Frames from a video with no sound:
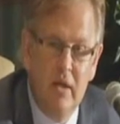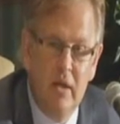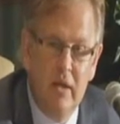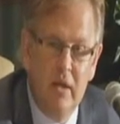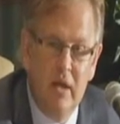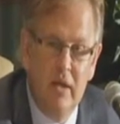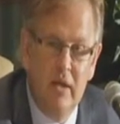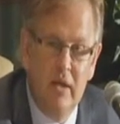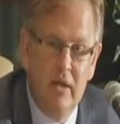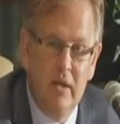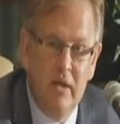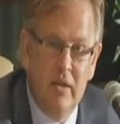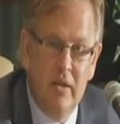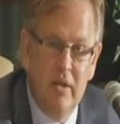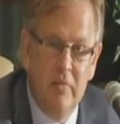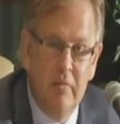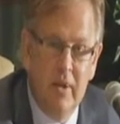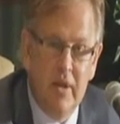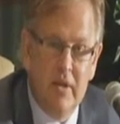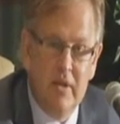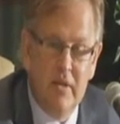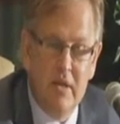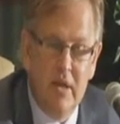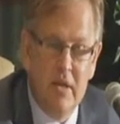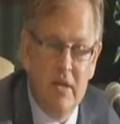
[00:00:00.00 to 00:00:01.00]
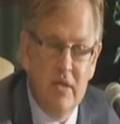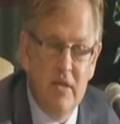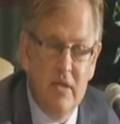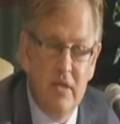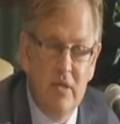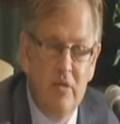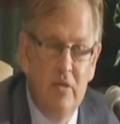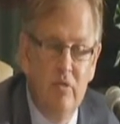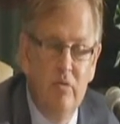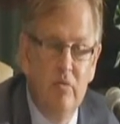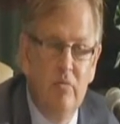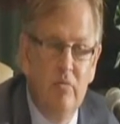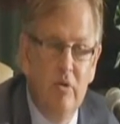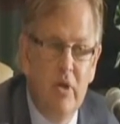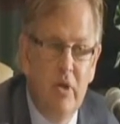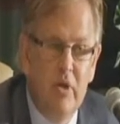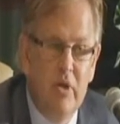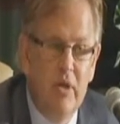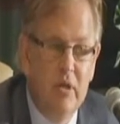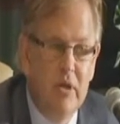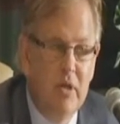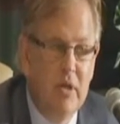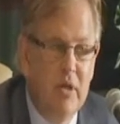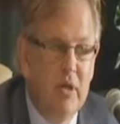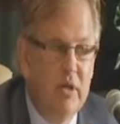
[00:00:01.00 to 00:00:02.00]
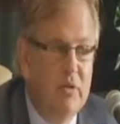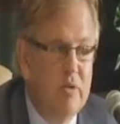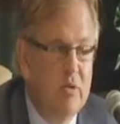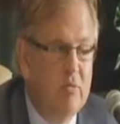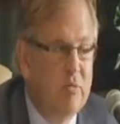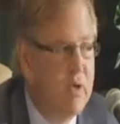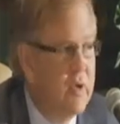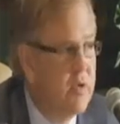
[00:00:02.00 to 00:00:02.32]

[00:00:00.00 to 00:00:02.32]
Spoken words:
And in the best case, they do read it and they do